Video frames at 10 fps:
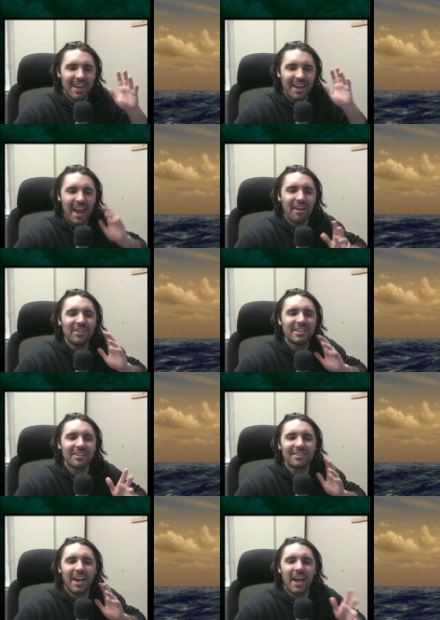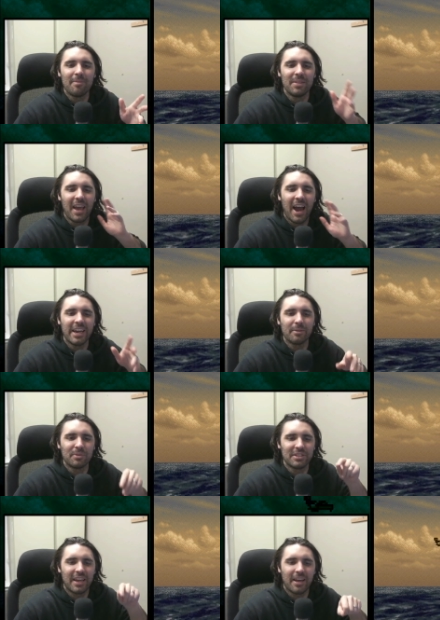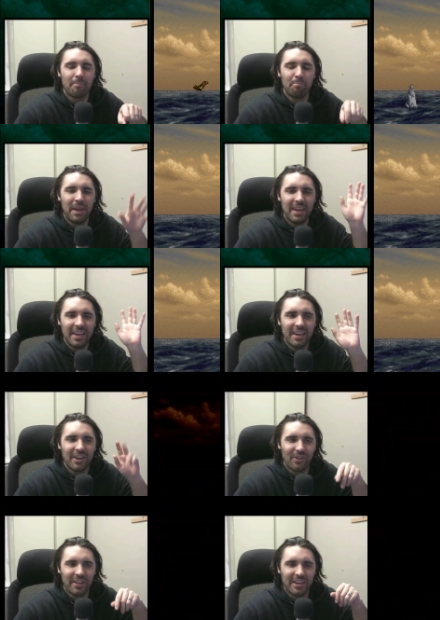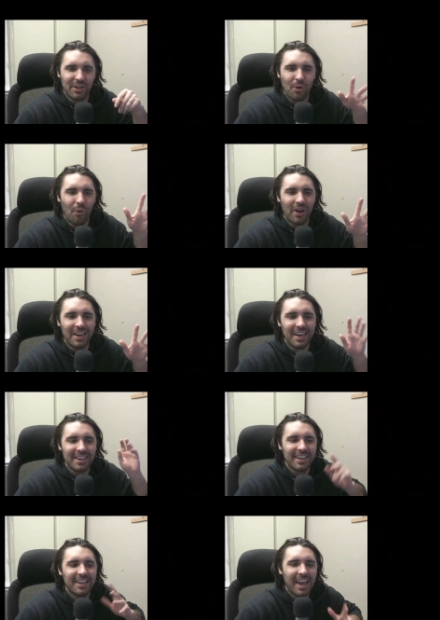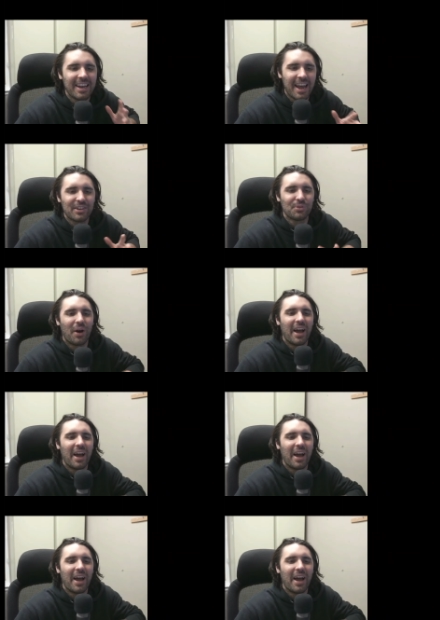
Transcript: and every single time the item was like a pig or like a coin. I didn't get an actual